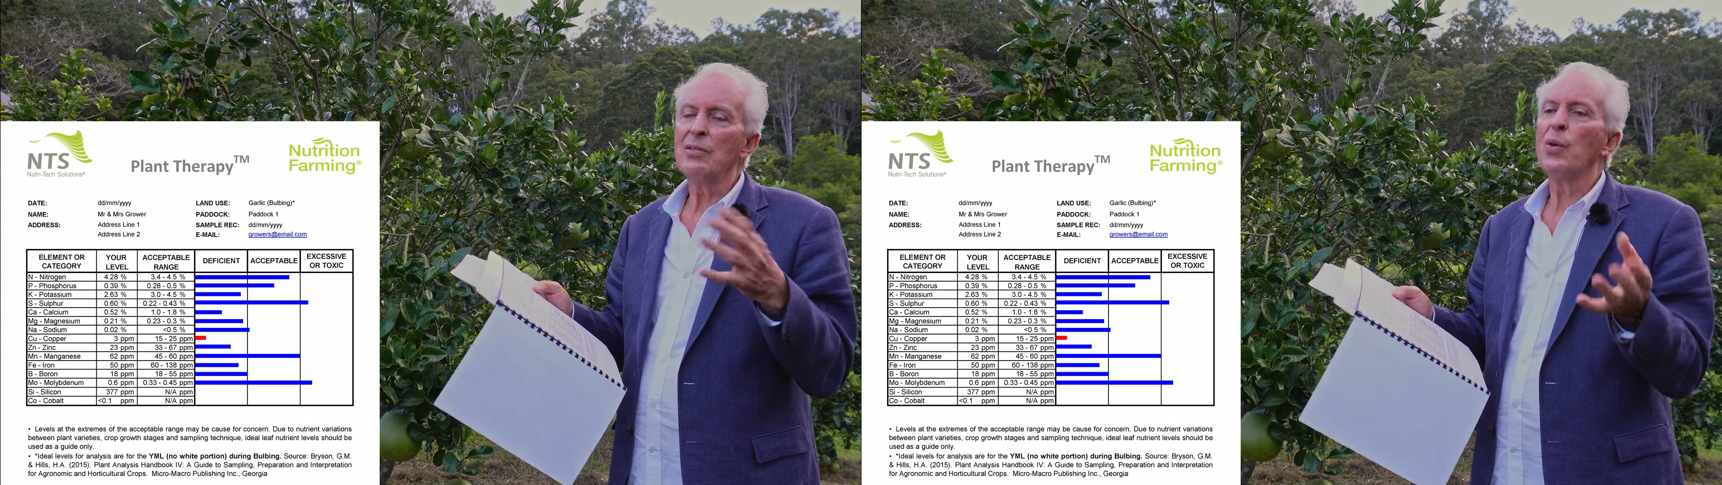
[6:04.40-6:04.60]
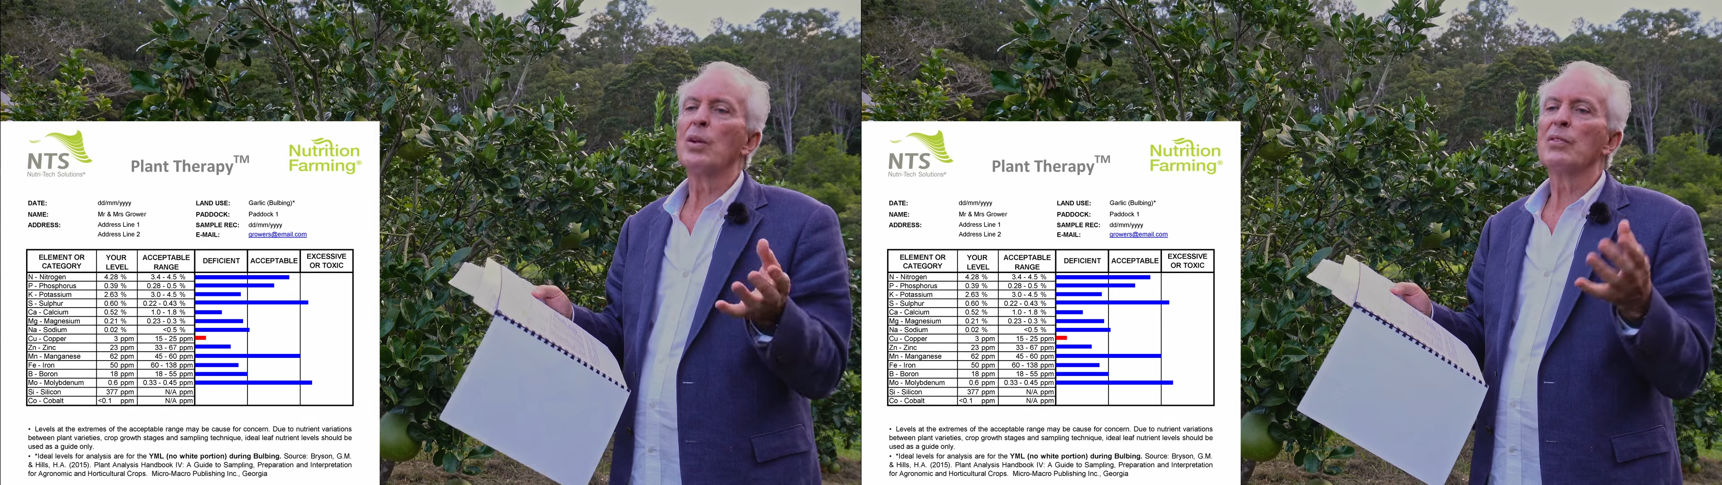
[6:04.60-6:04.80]
of
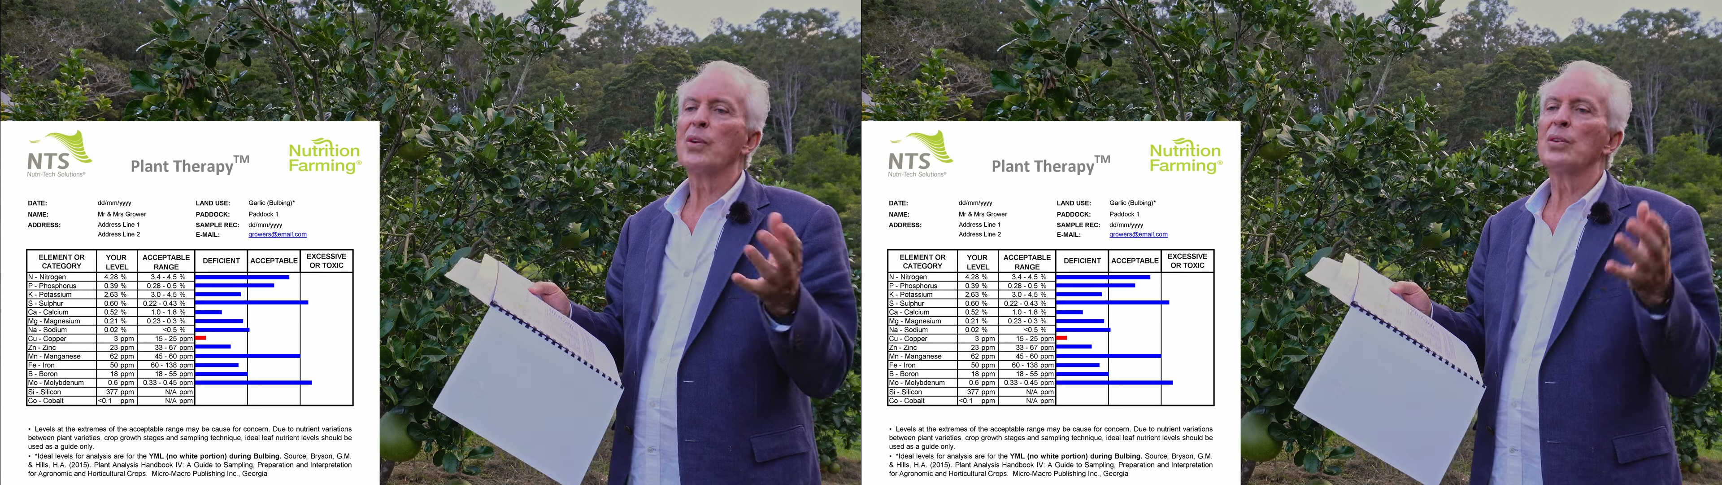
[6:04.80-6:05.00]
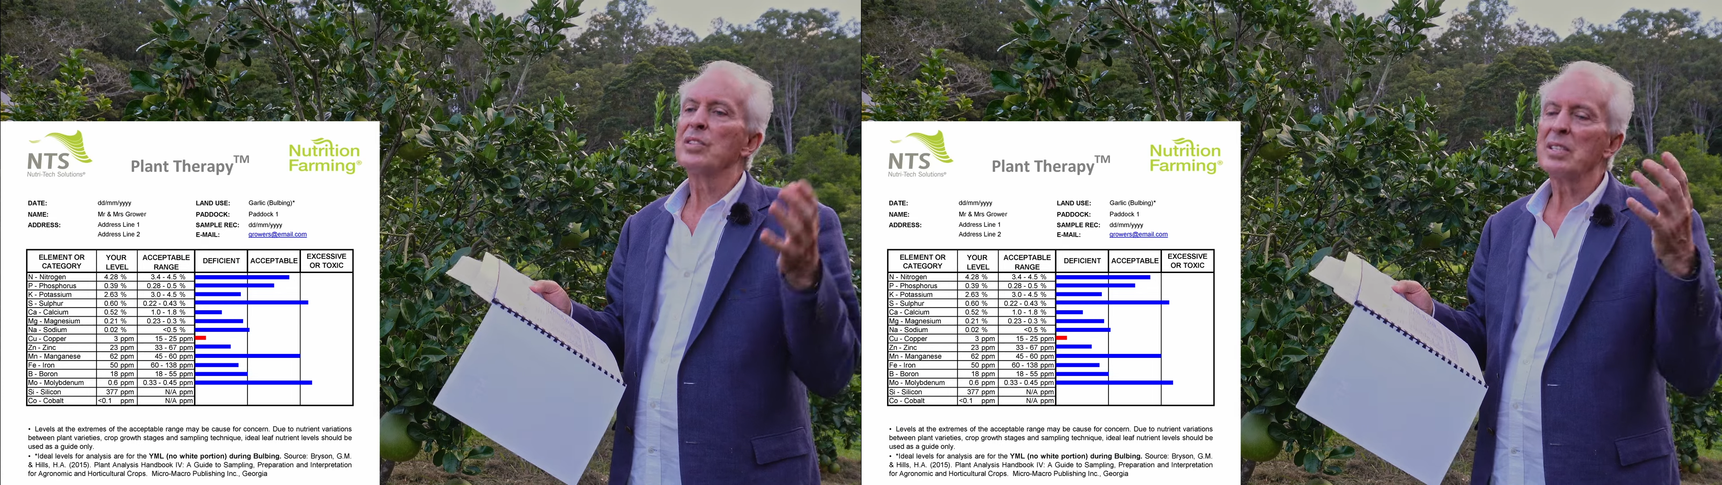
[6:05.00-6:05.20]
all, of
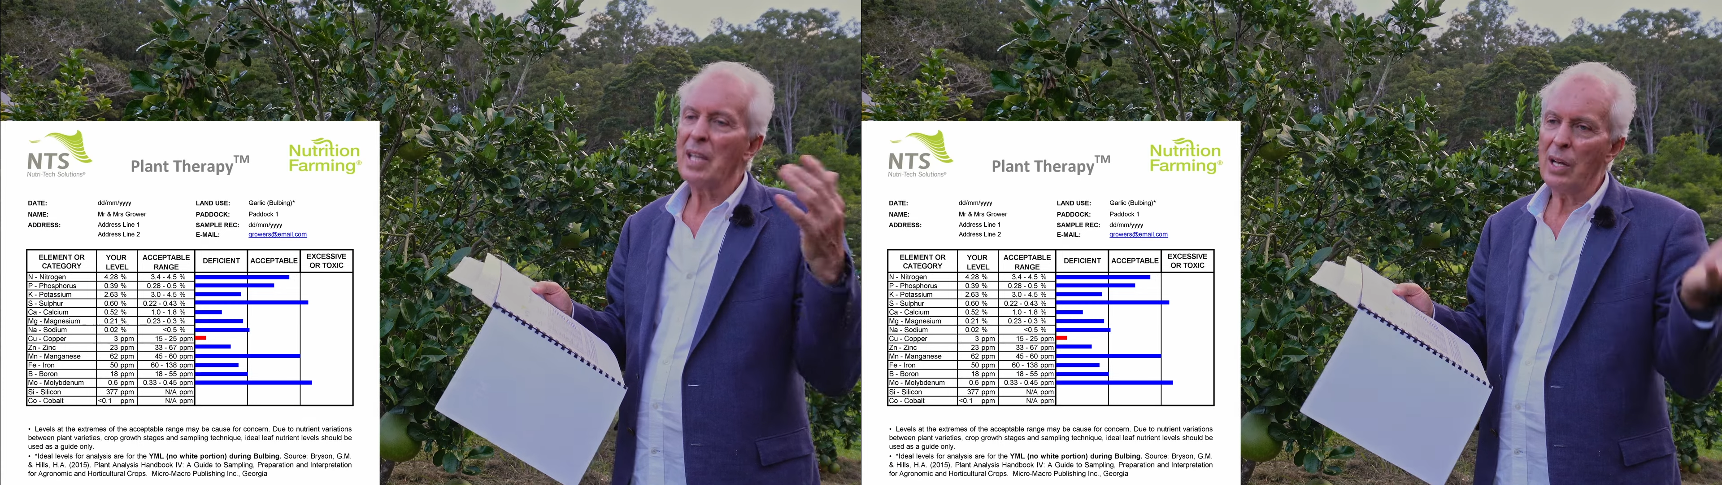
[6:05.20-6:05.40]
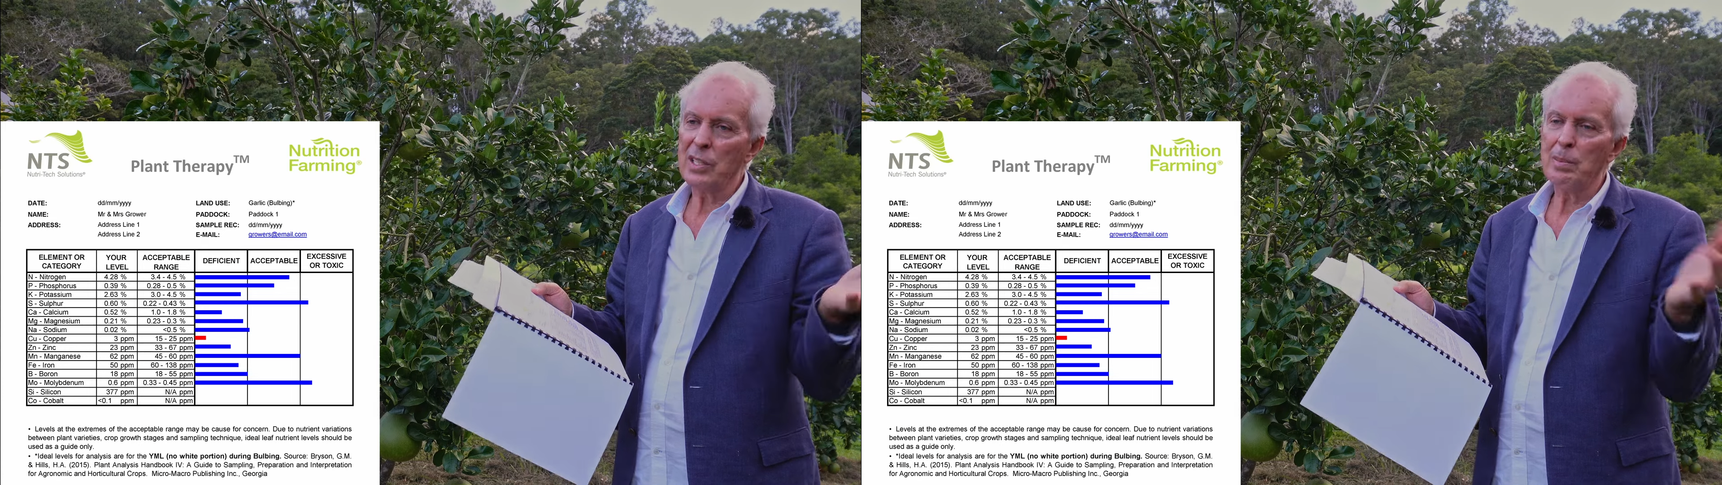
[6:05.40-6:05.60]
course, is
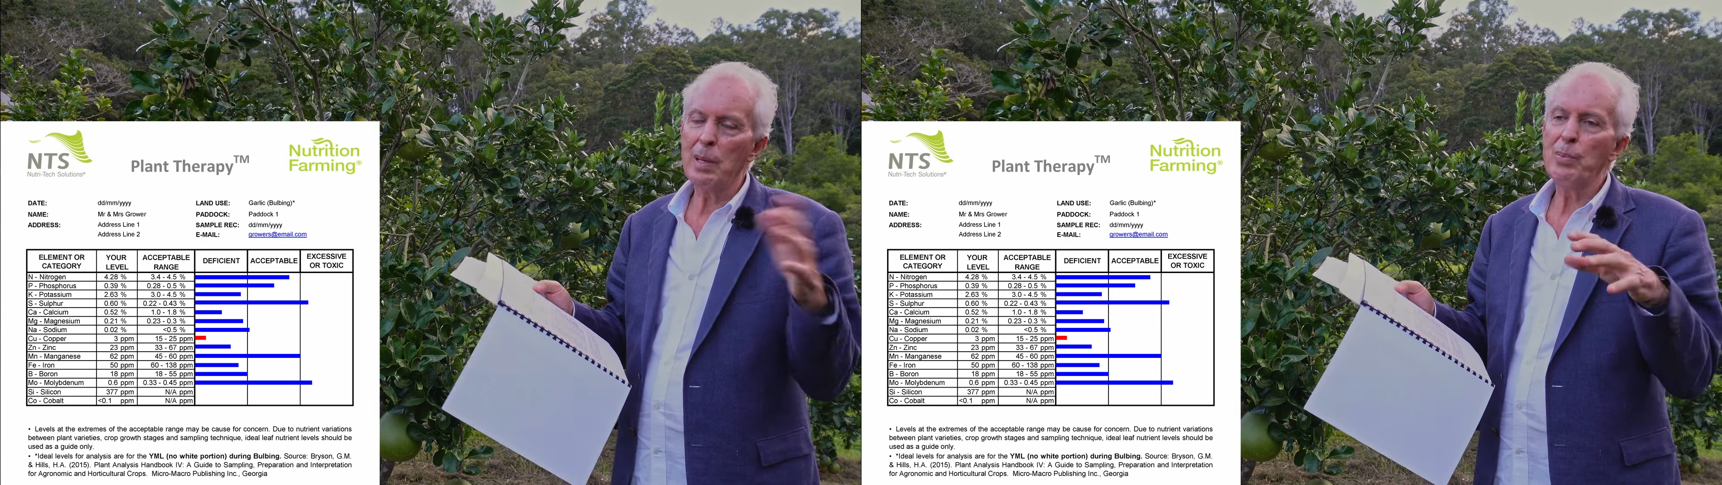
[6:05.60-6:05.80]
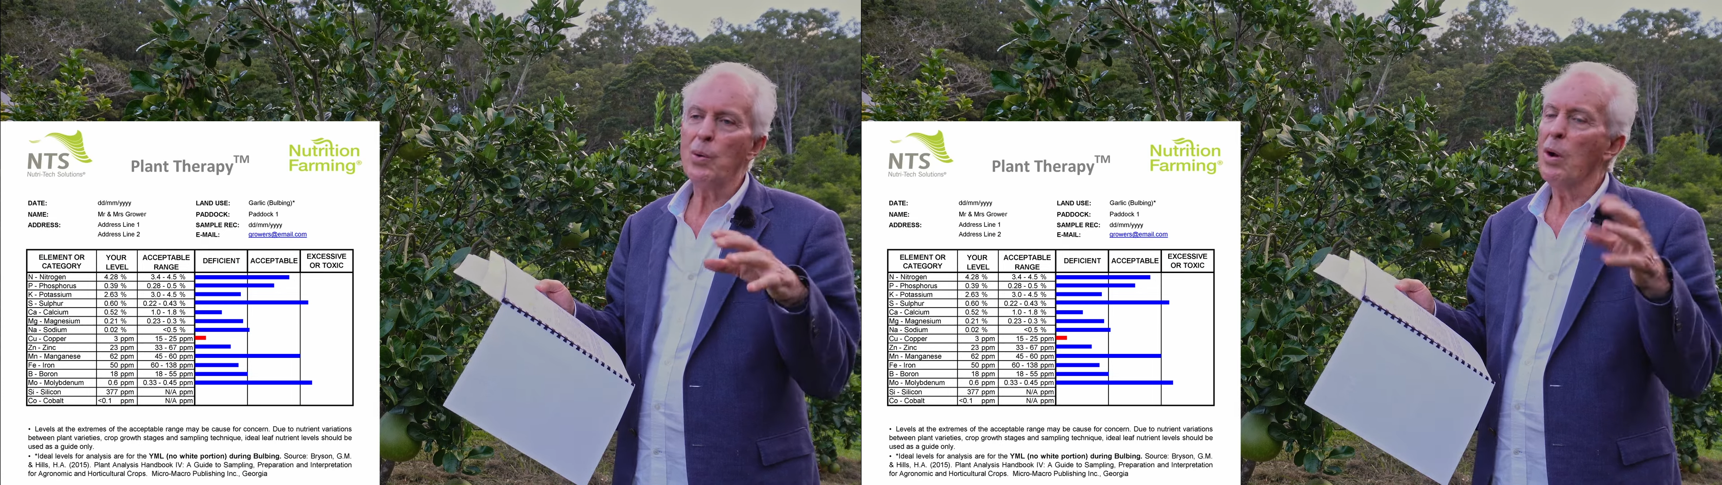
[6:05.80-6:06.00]
calcium
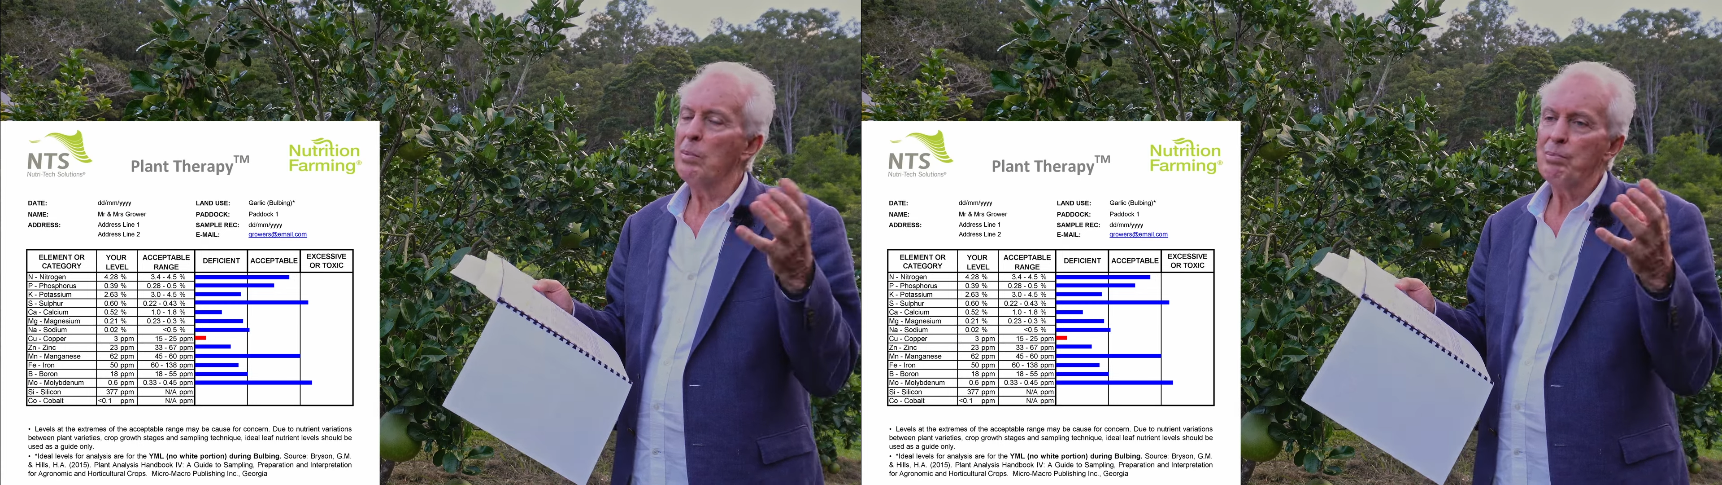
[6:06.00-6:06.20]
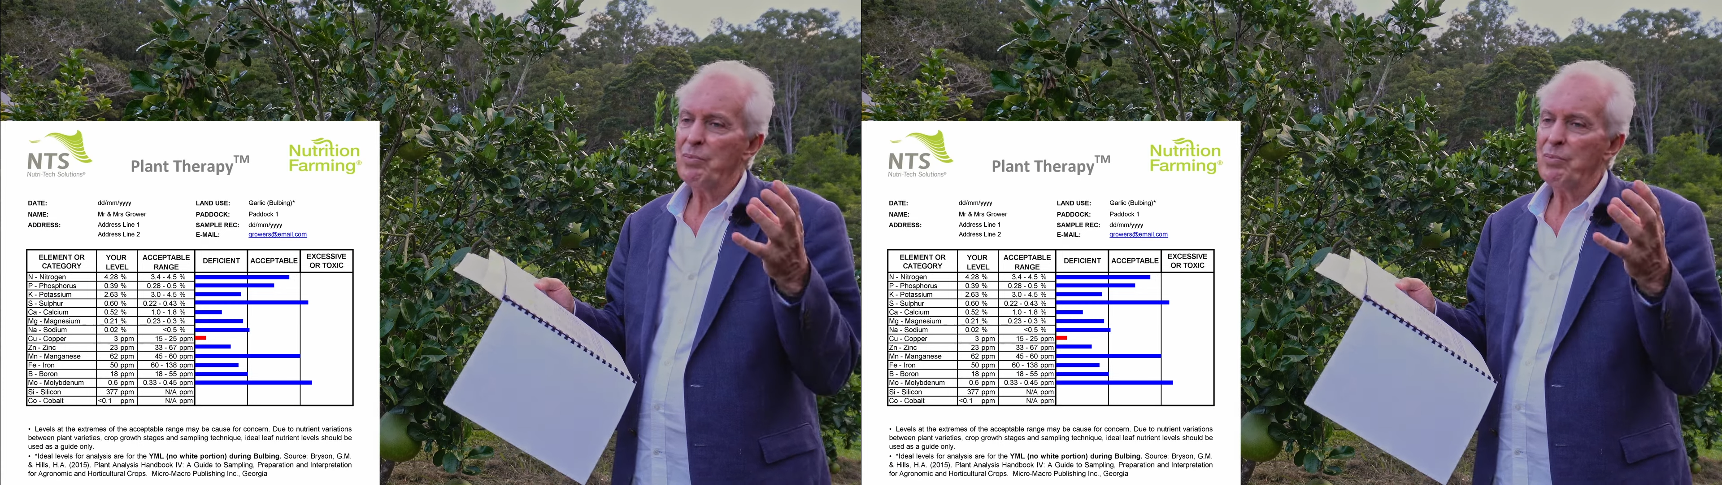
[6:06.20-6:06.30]
and boron.